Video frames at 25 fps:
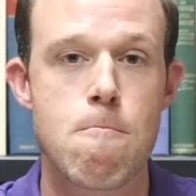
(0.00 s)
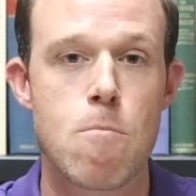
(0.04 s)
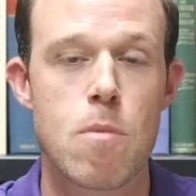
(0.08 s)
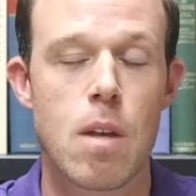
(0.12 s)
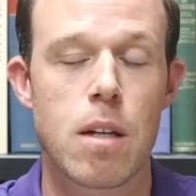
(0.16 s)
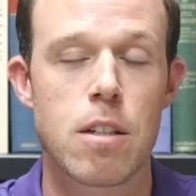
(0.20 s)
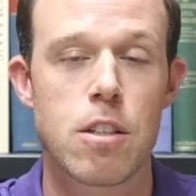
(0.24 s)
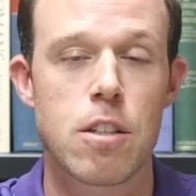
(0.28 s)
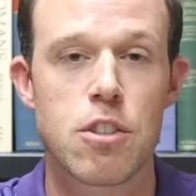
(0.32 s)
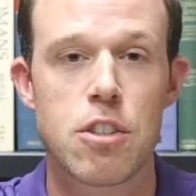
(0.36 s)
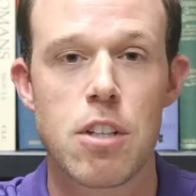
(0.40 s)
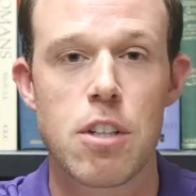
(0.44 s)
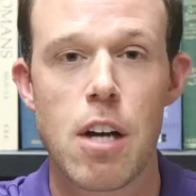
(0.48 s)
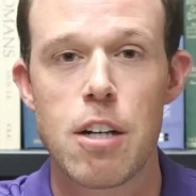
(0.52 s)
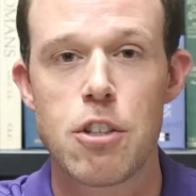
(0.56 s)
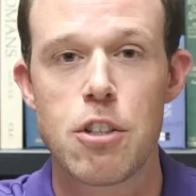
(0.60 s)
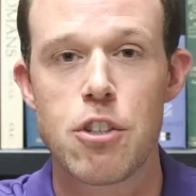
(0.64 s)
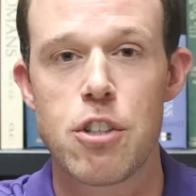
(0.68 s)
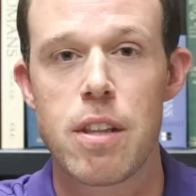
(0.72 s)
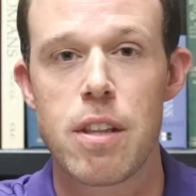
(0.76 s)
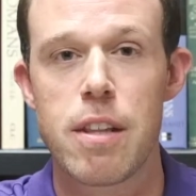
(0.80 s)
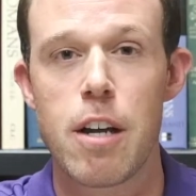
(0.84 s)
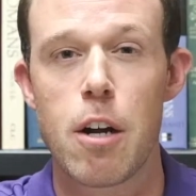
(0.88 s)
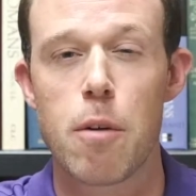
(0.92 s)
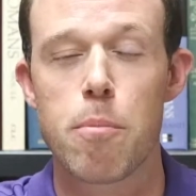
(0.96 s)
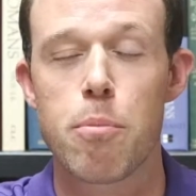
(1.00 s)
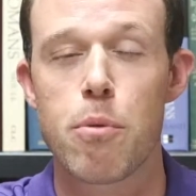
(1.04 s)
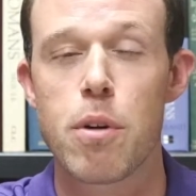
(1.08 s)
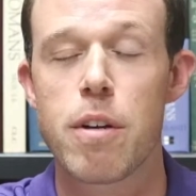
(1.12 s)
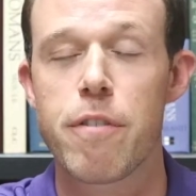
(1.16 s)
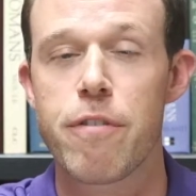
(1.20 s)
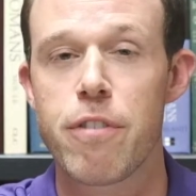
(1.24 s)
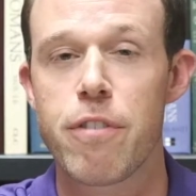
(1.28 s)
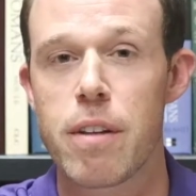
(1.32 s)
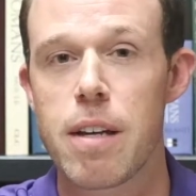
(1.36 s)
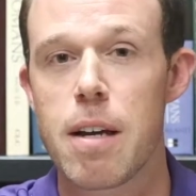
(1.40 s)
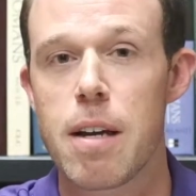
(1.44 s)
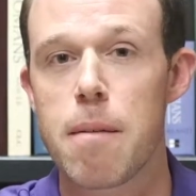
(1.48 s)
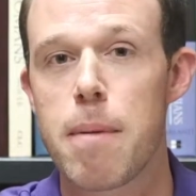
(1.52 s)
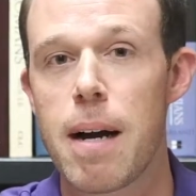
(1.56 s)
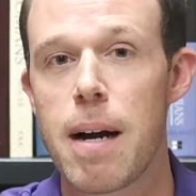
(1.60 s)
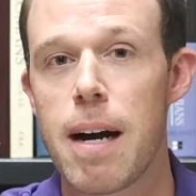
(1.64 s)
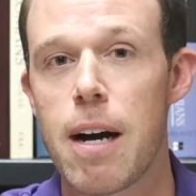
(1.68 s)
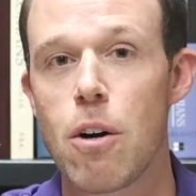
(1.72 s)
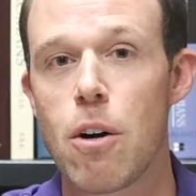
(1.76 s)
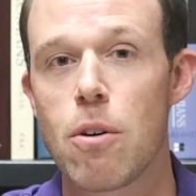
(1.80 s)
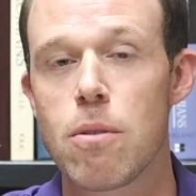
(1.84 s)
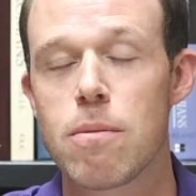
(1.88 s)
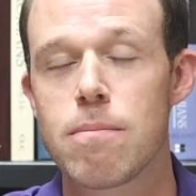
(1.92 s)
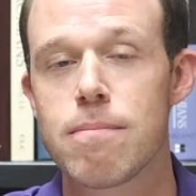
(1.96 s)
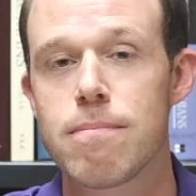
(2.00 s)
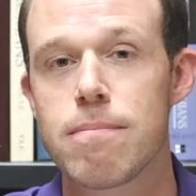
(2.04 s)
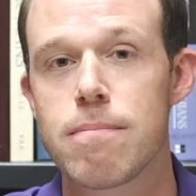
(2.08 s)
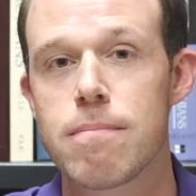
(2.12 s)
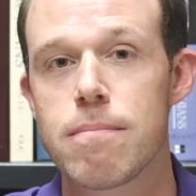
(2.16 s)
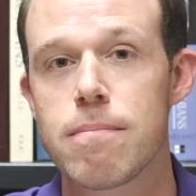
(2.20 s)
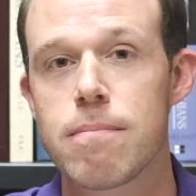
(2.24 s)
discussion there briefly about